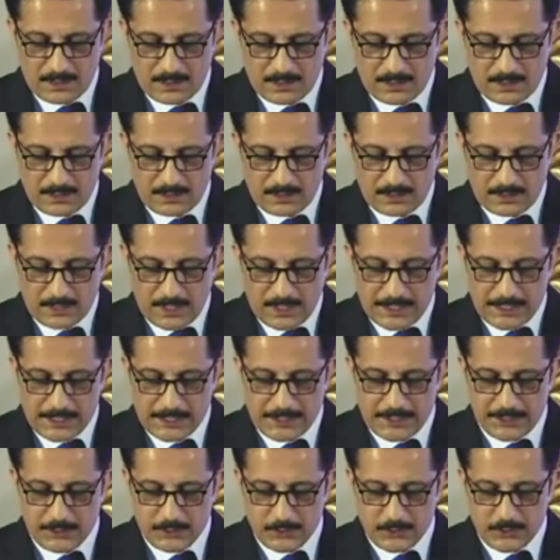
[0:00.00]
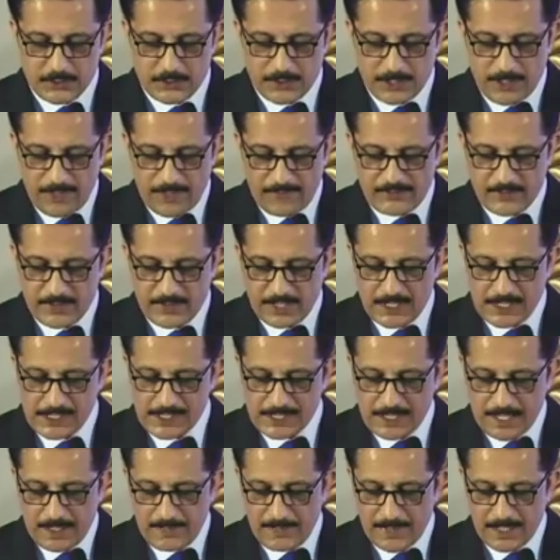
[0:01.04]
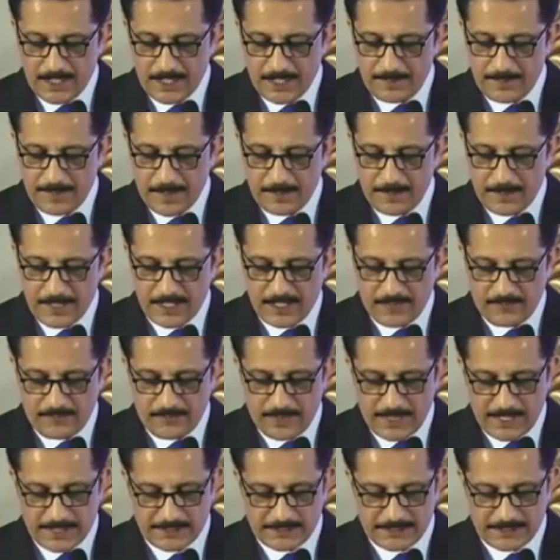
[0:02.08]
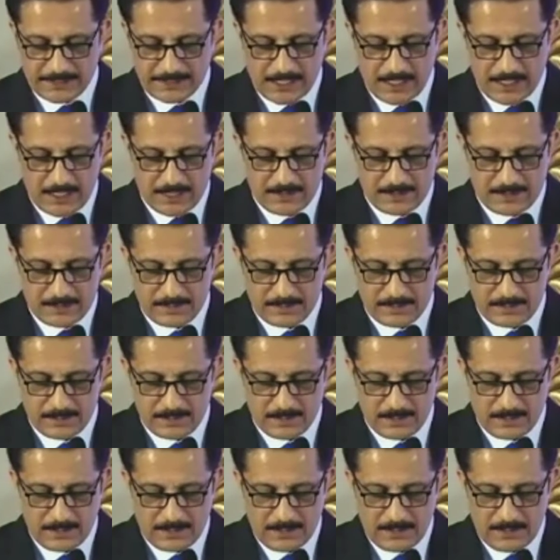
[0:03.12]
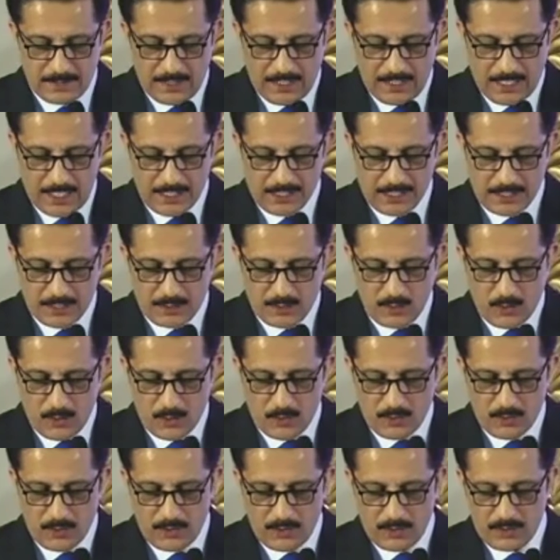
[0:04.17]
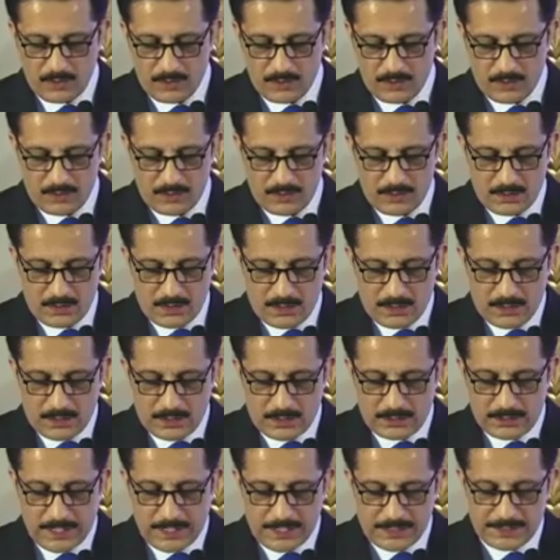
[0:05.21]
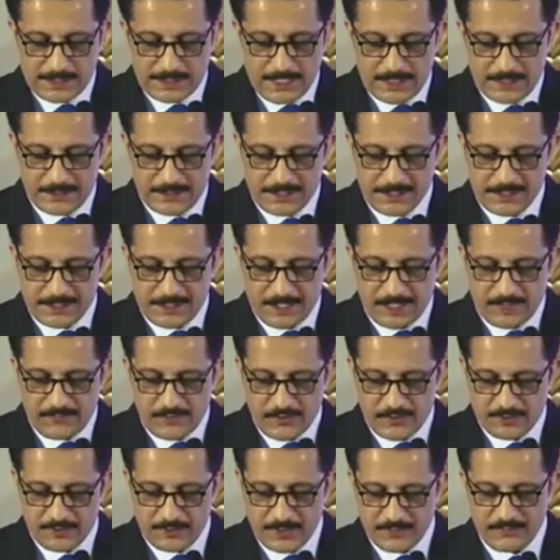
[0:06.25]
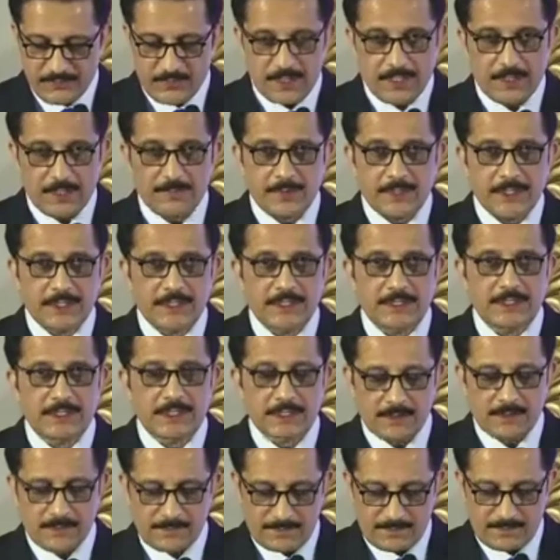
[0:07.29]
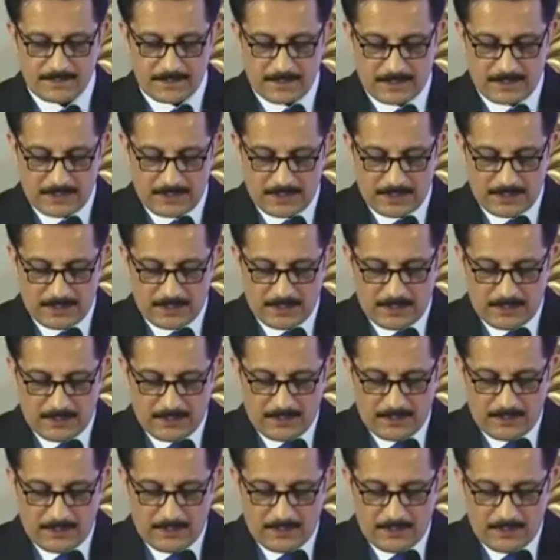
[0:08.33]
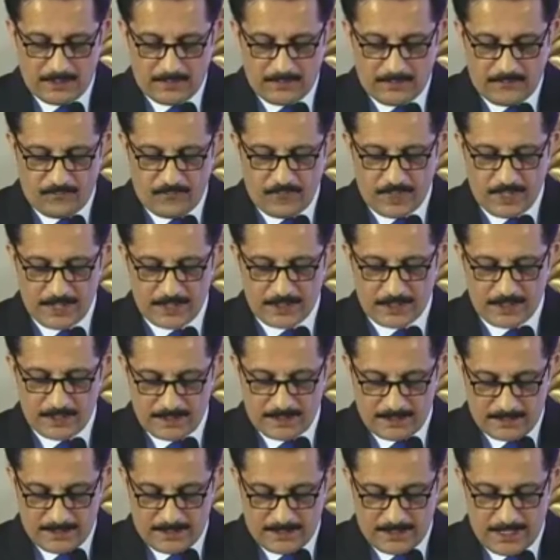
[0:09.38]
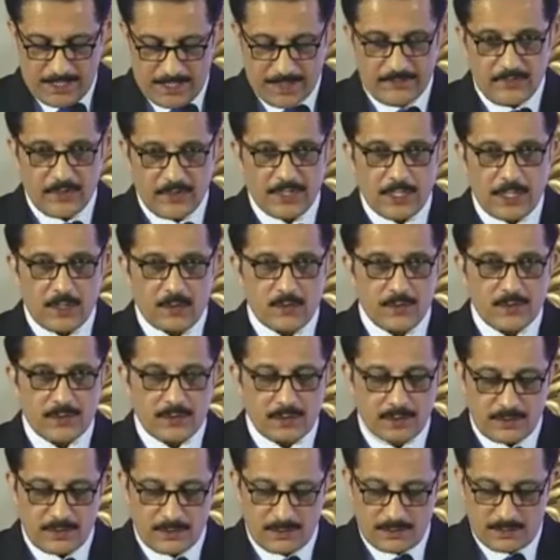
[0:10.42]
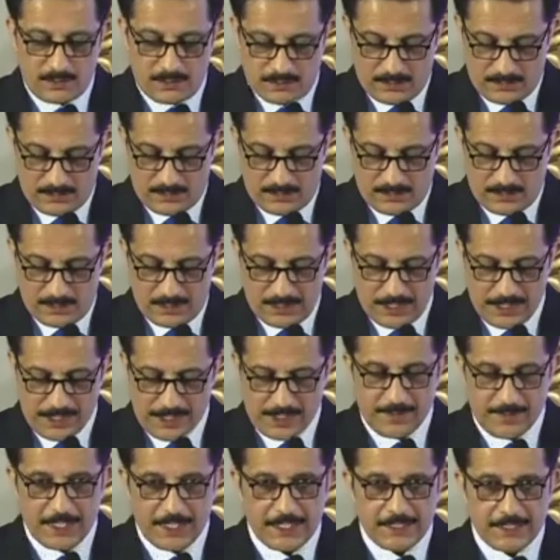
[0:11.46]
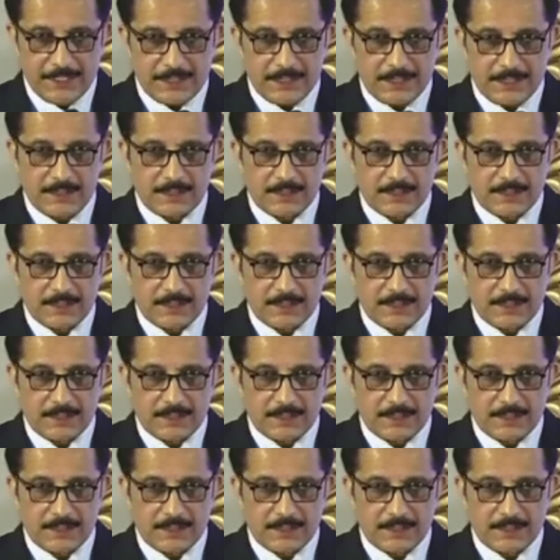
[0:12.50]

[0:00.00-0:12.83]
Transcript: Constitution of the Islamic Republic of Pakistan as a whole does not distinguish between a person with and without disabilities.